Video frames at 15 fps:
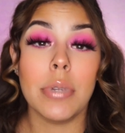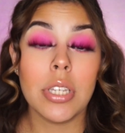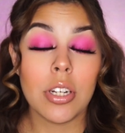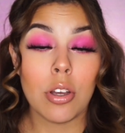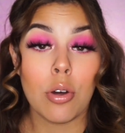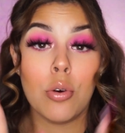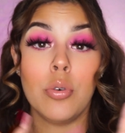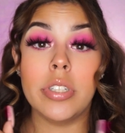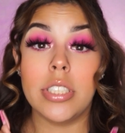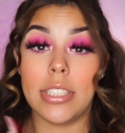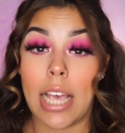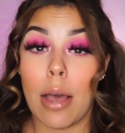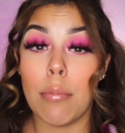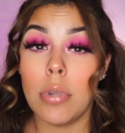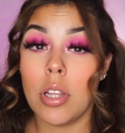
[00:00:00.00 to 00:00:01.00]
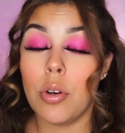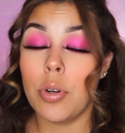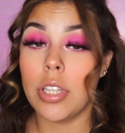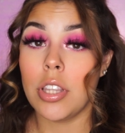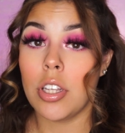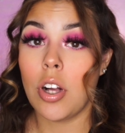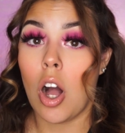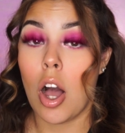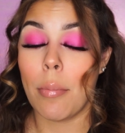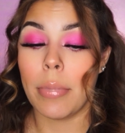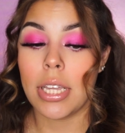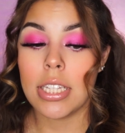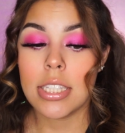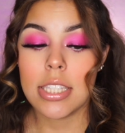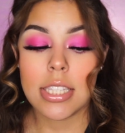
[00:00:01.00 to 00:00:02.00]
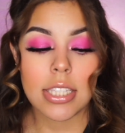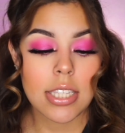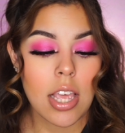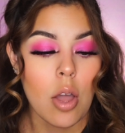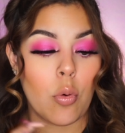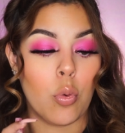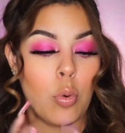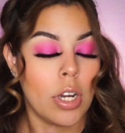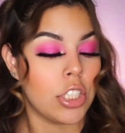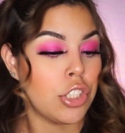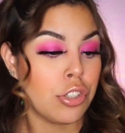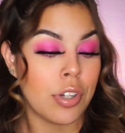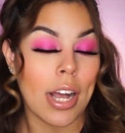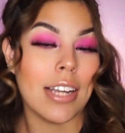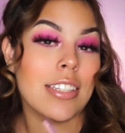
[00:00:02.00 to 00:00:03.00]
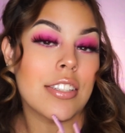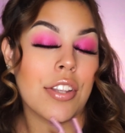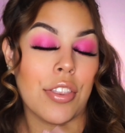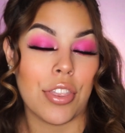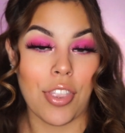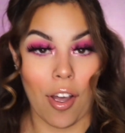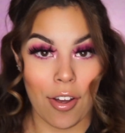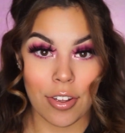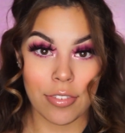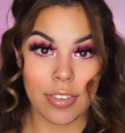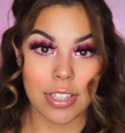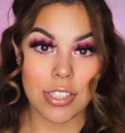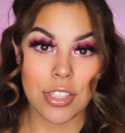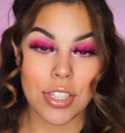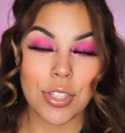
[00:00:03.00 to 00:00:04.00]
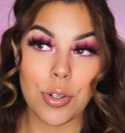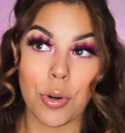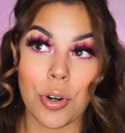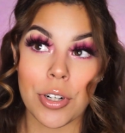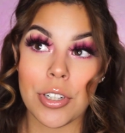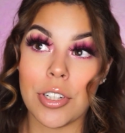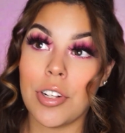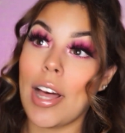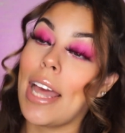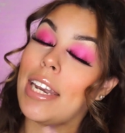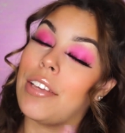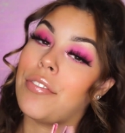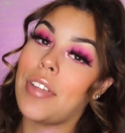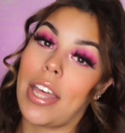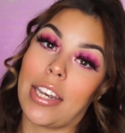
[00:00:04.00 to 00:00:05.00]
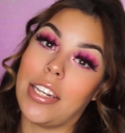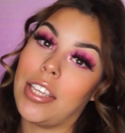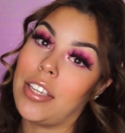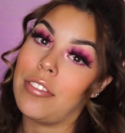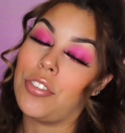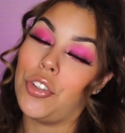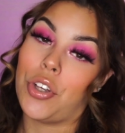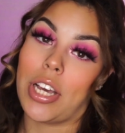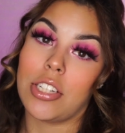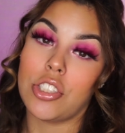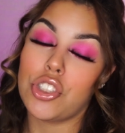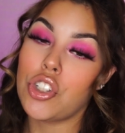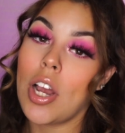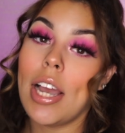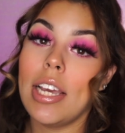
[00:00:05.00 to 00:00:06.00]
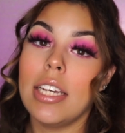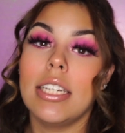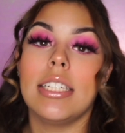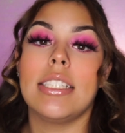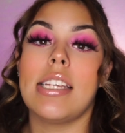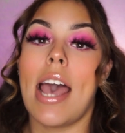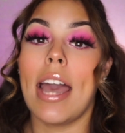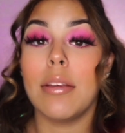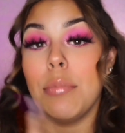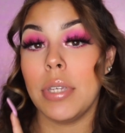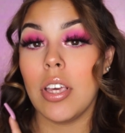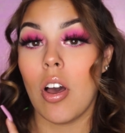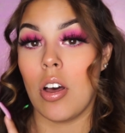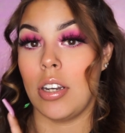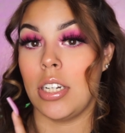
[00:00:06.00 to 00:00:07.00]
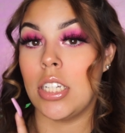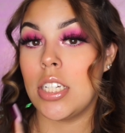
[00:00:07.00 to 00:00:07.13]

me know down below in the comments what you guys thought of this tutorial, and if any of you guys try it, tag me on